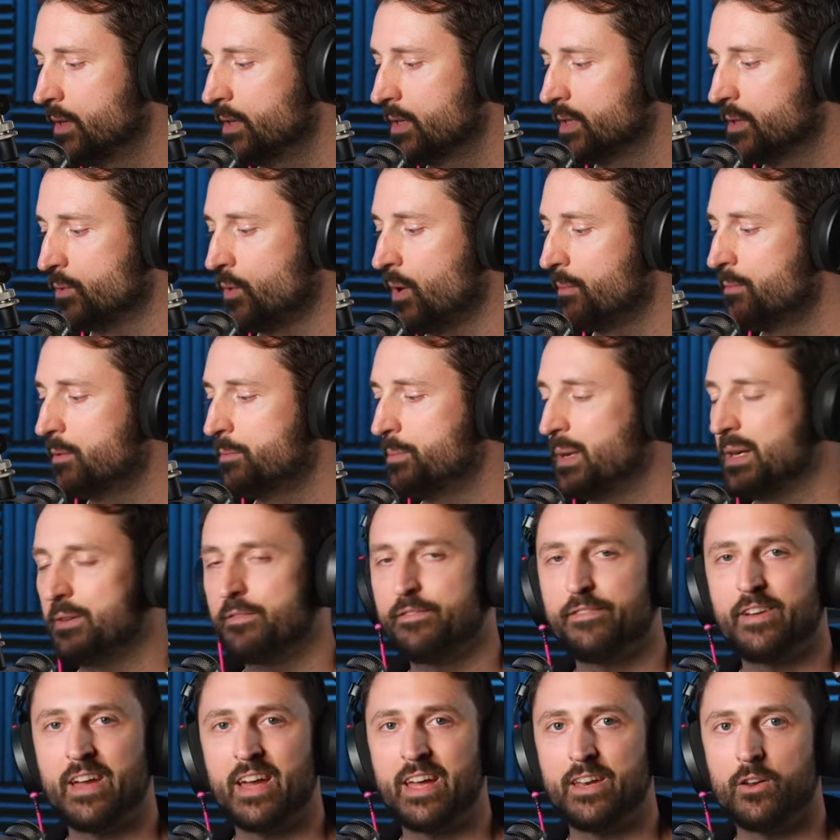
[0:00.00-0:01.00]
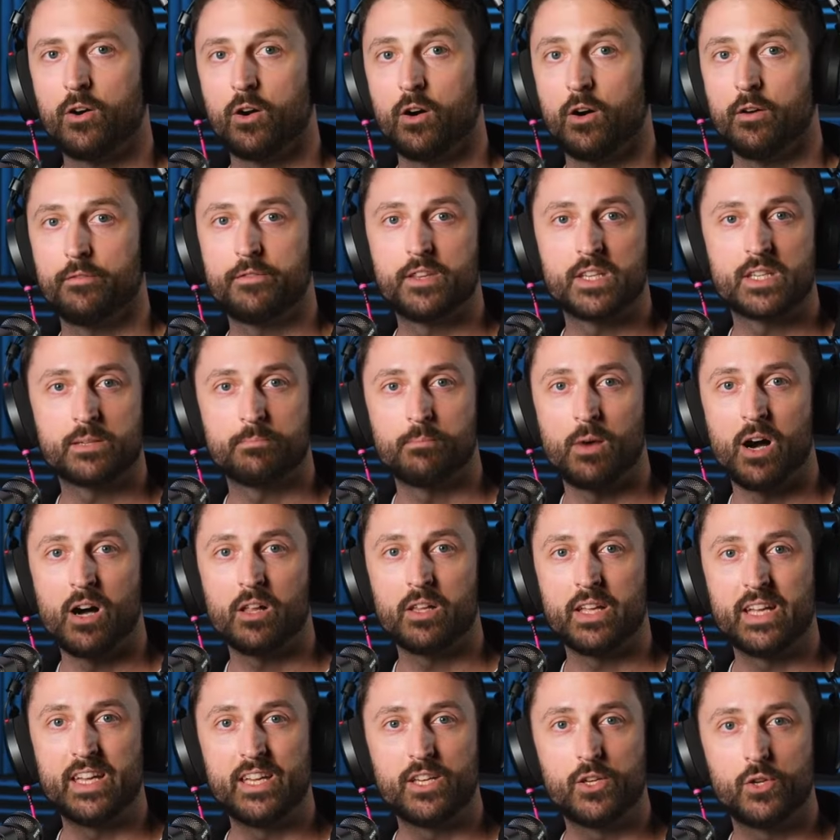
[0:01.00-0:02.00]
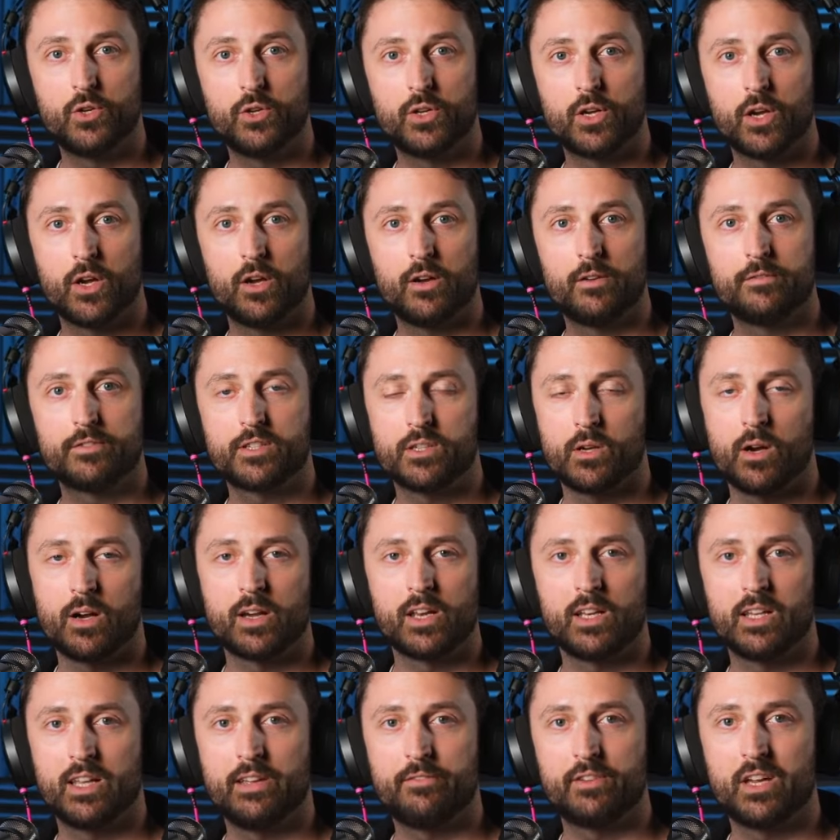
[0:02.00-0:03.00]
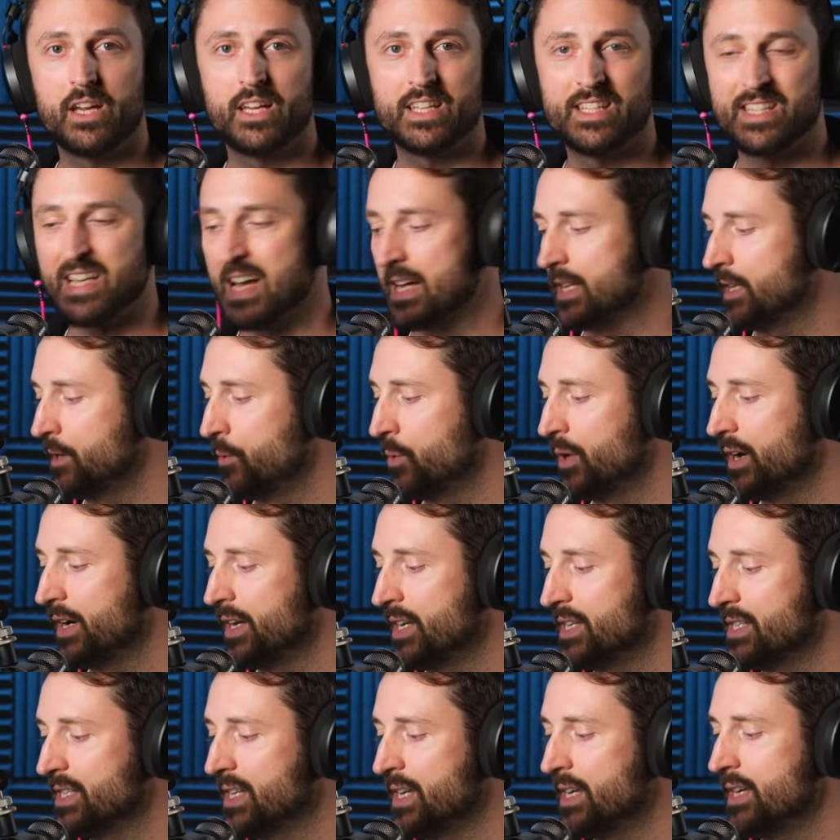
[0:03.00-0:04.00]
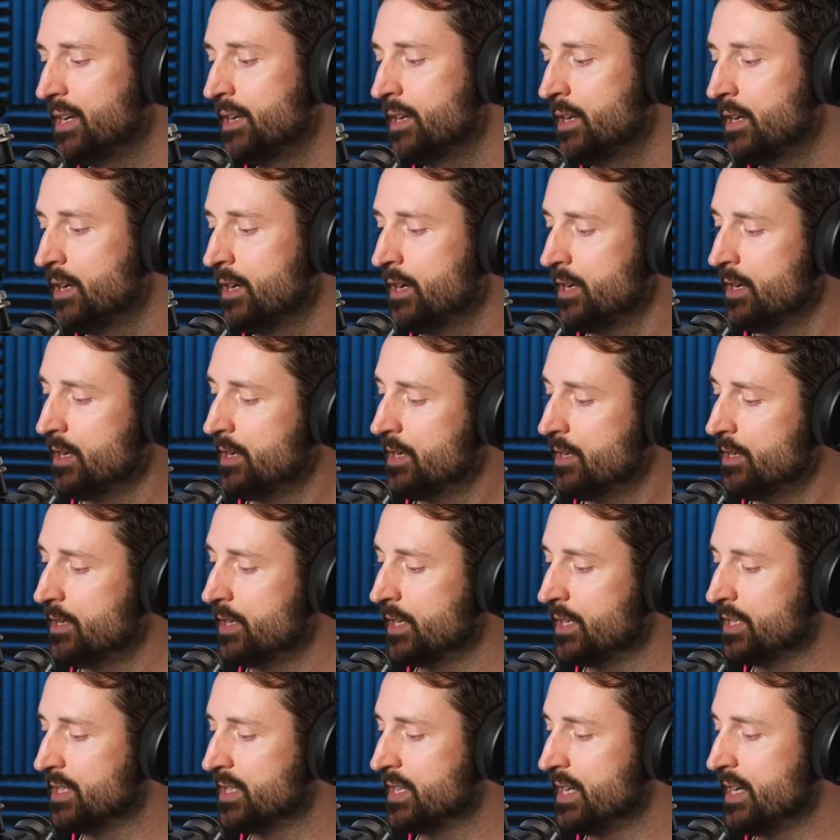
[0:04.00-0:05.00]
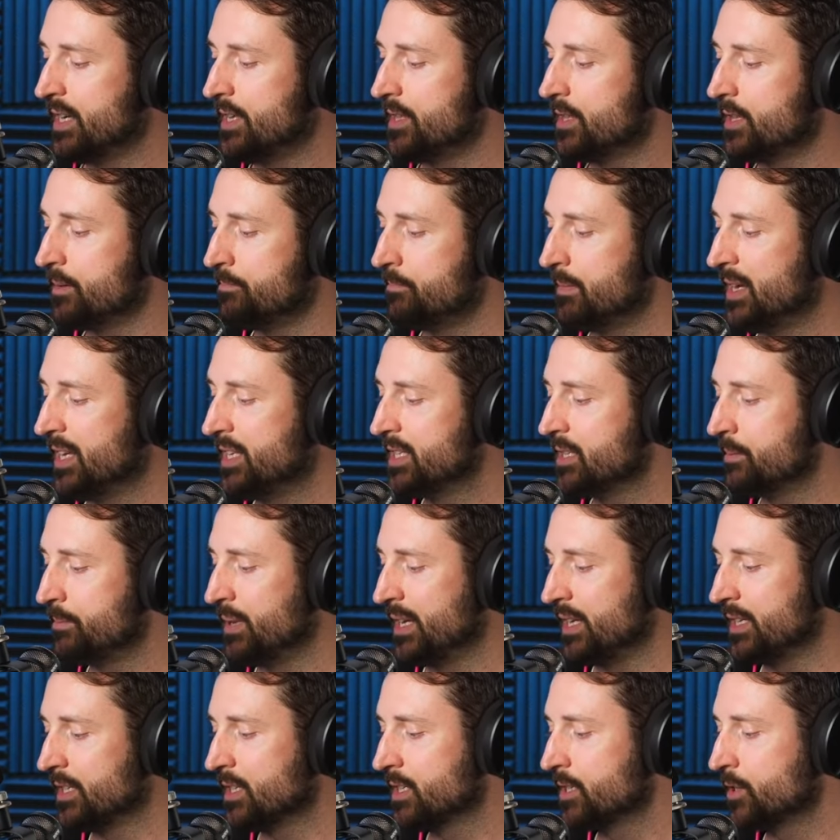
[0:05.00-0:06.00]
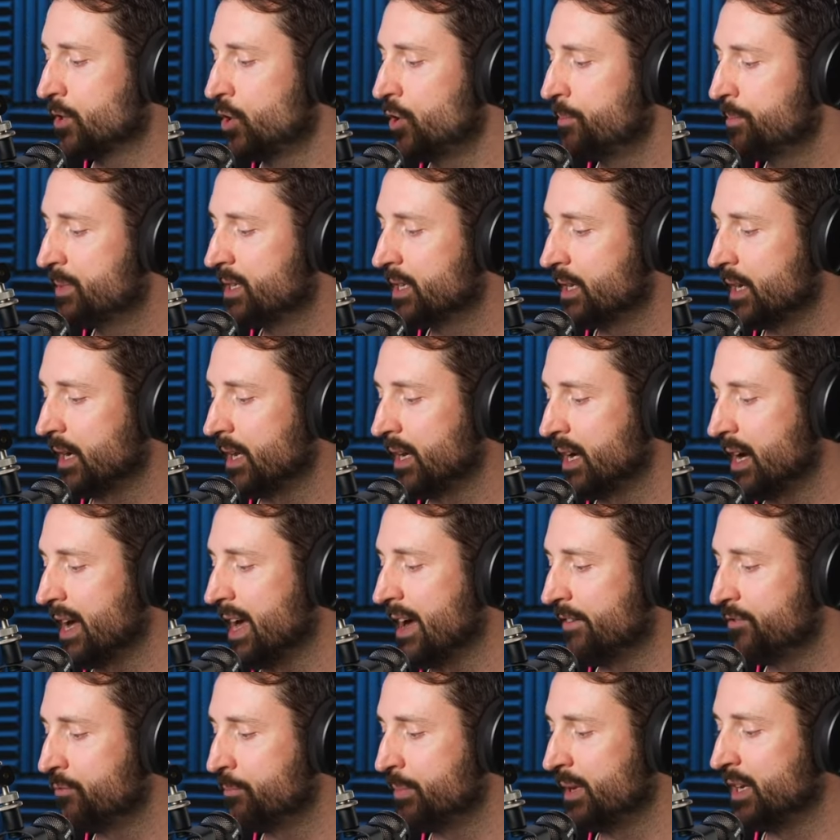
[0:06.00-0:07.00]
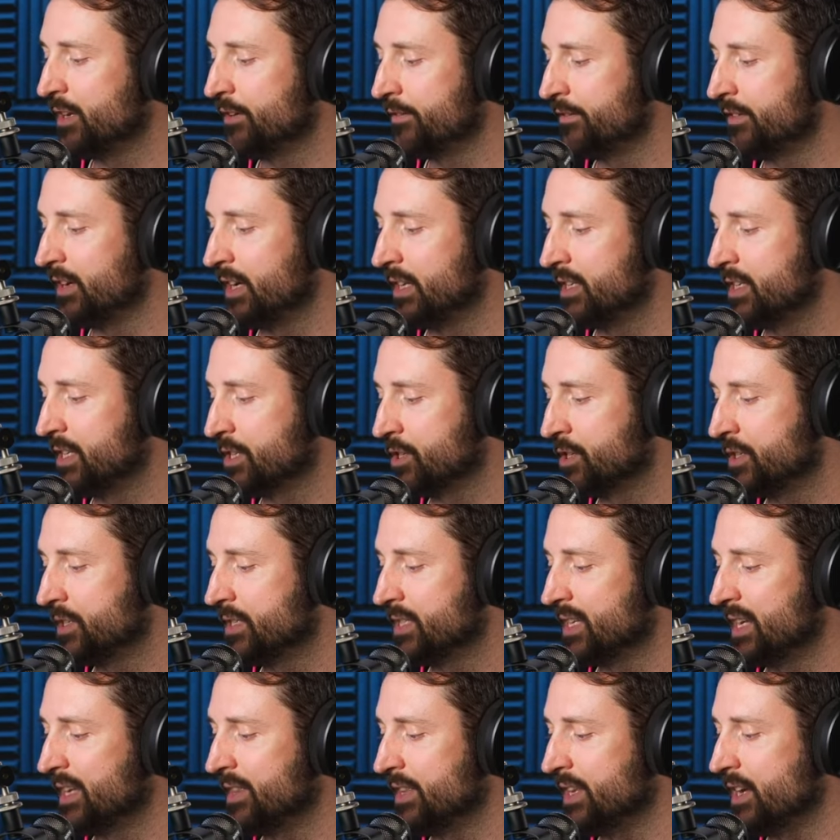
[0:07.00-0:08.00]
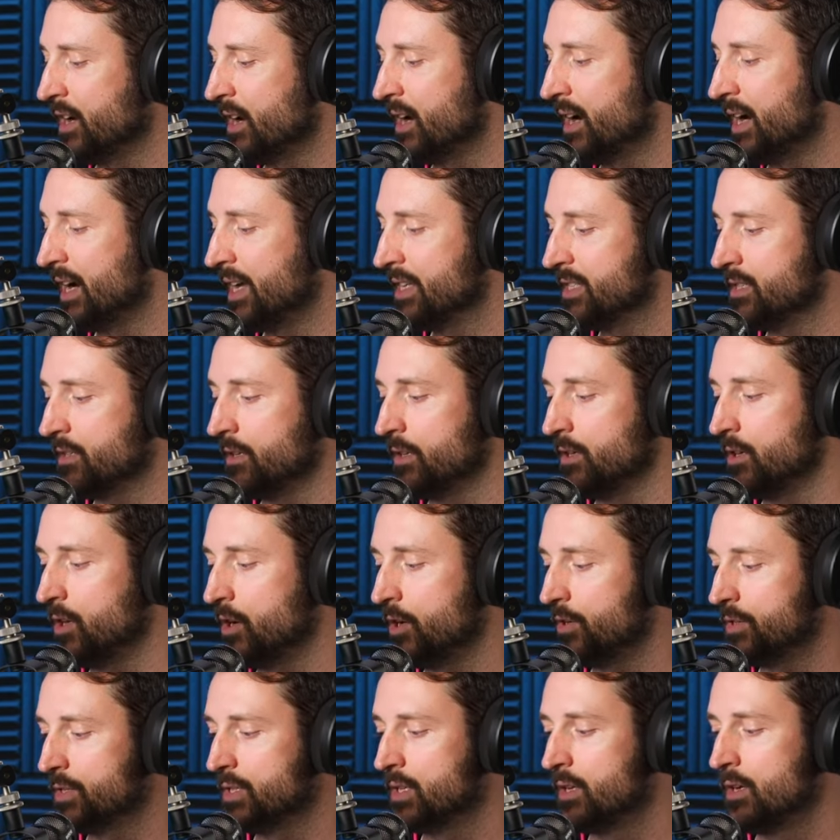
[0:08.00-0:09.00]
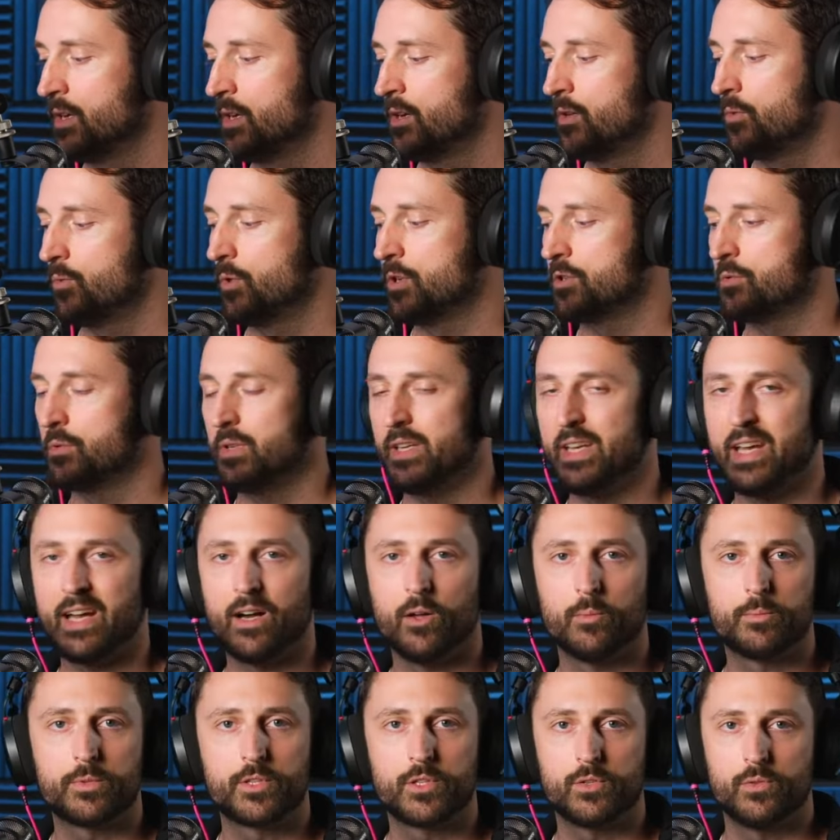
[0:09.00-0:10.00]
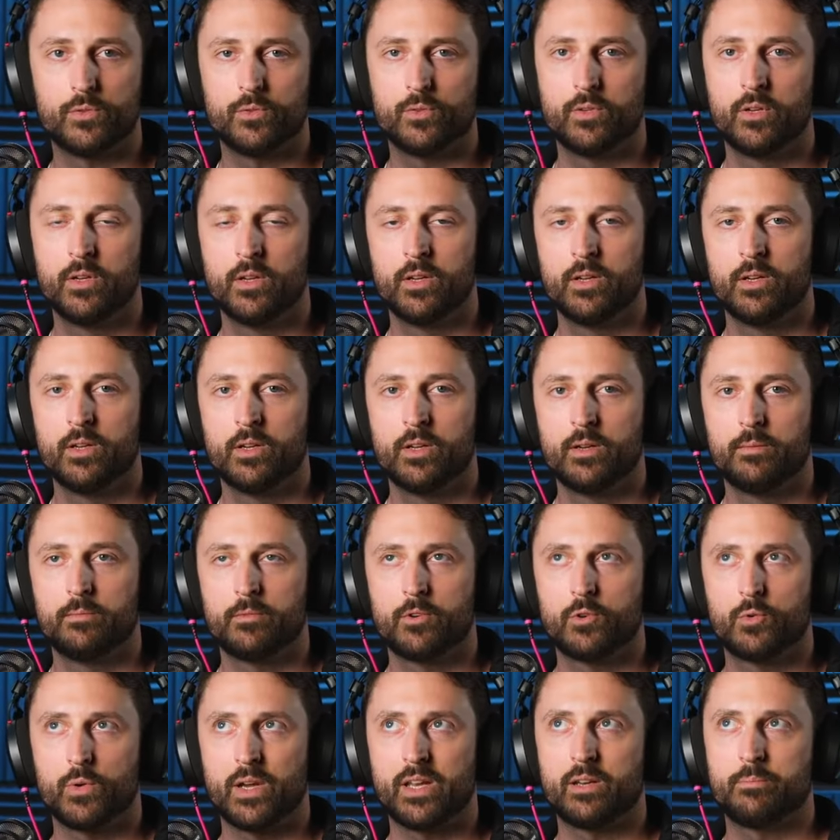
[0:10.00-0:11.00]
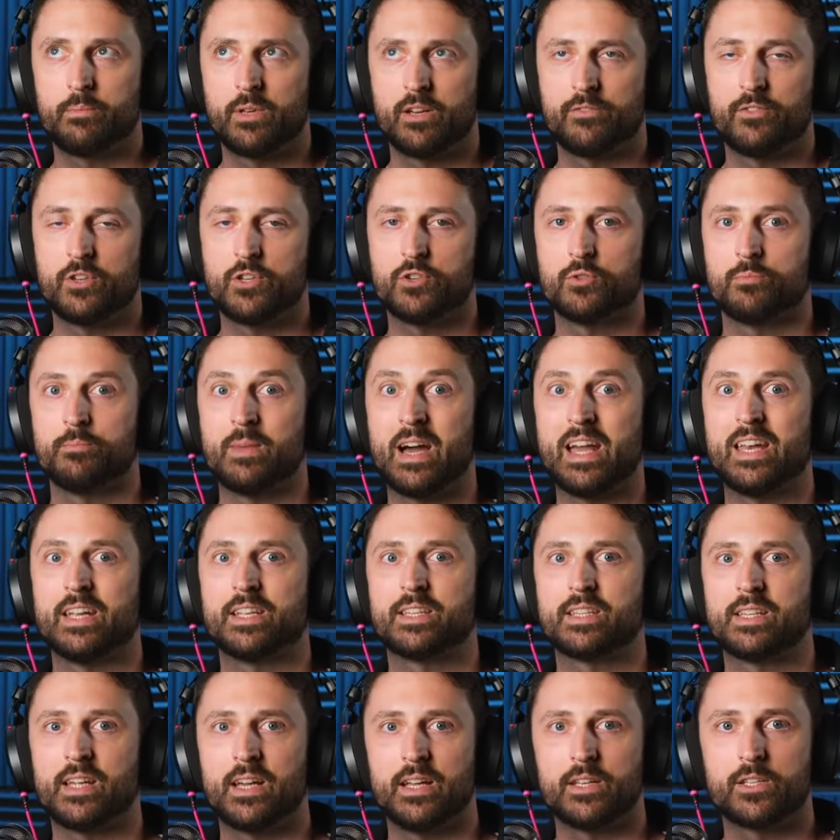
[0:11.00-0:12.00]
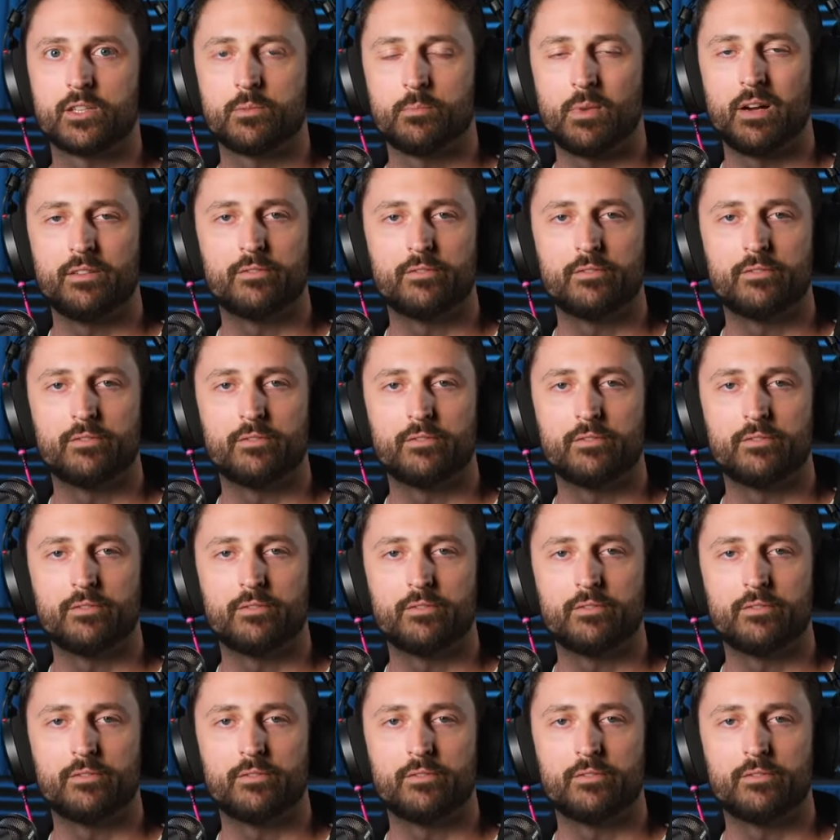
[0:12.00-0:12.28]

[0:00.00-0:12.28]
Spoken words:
So I'm a big fan of the smile EQ curve, so I'm going to leave it exactly where it is here. You can see the mids are being scooped, and I have a bit of additions in the highs and the lows, which really help to create a bit of a dramatic sound to my